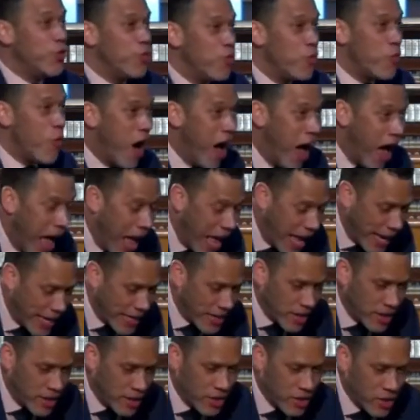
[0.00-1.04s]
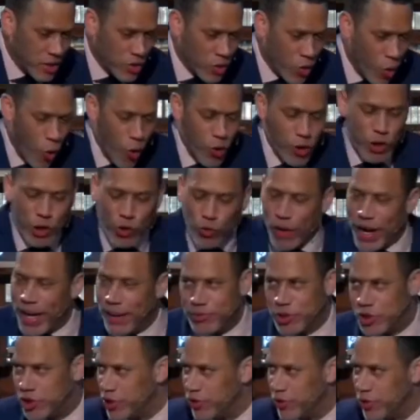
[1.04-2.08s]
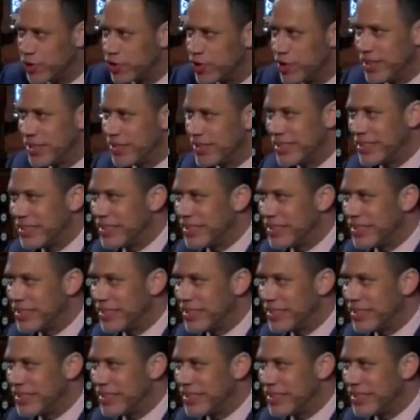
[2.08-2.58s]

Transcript: wine or grape juice. It's the